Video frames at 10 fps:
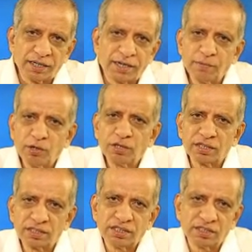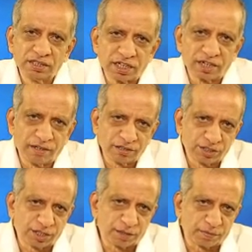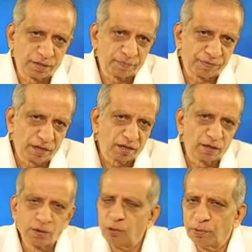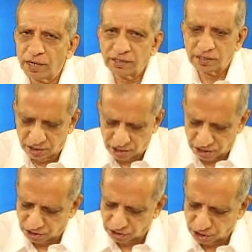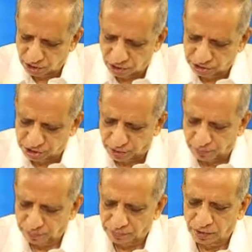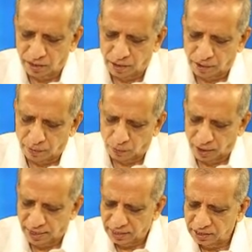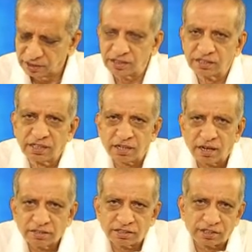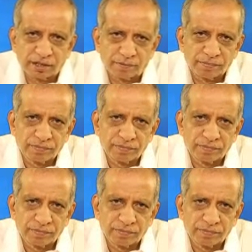Democracy is a concept. Globalization is a concept. Violence is a concept.